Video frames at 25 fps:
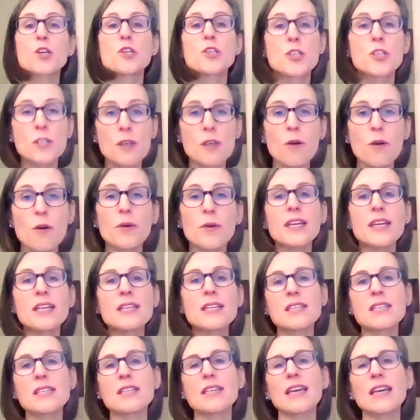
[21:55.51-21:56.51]
So
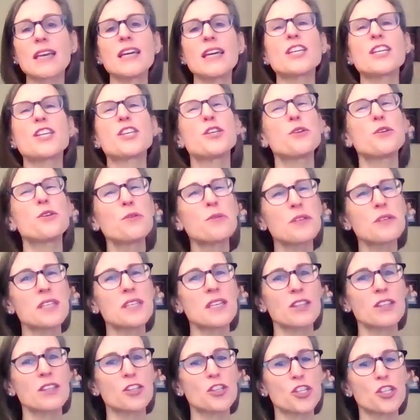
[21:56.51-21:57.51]
he's kind of
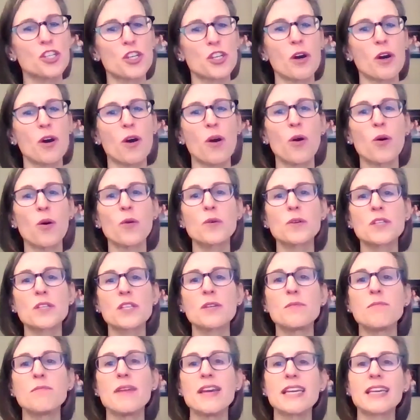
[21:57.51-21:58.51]
using the show
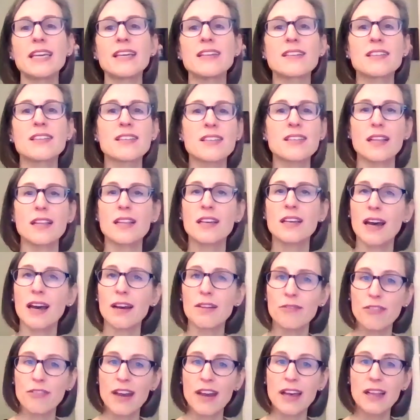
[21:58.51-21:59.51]
to make his
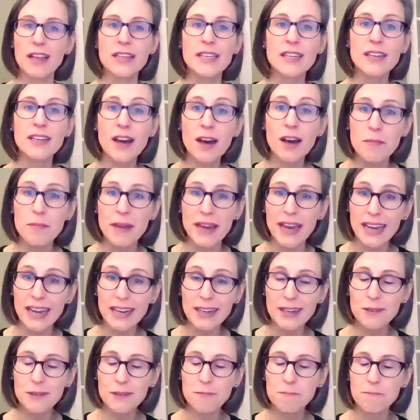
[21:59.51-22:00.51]
Silicon Valley comeback.
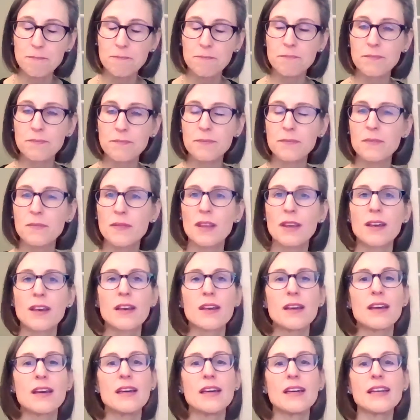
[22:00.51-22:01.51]

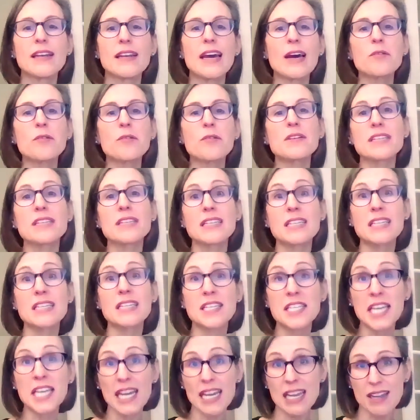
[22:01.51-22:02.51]
Now,
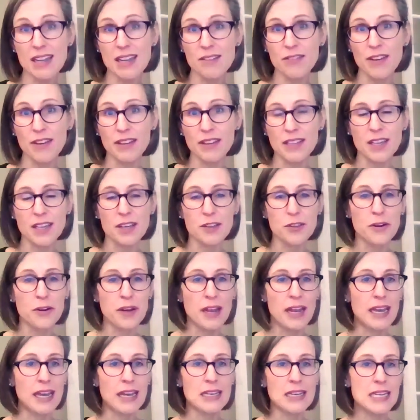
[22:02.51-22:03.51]
Dave, on the other
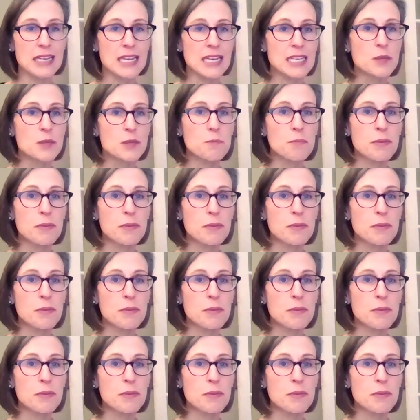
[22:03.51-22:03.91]
hand, has